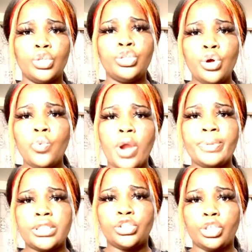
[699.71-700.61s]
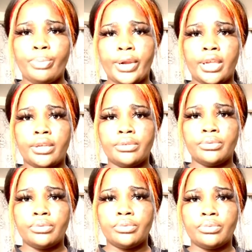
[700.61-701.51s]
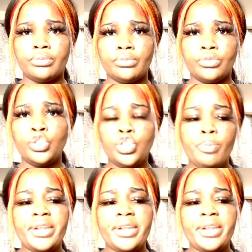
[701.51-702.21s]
You represent your brand. You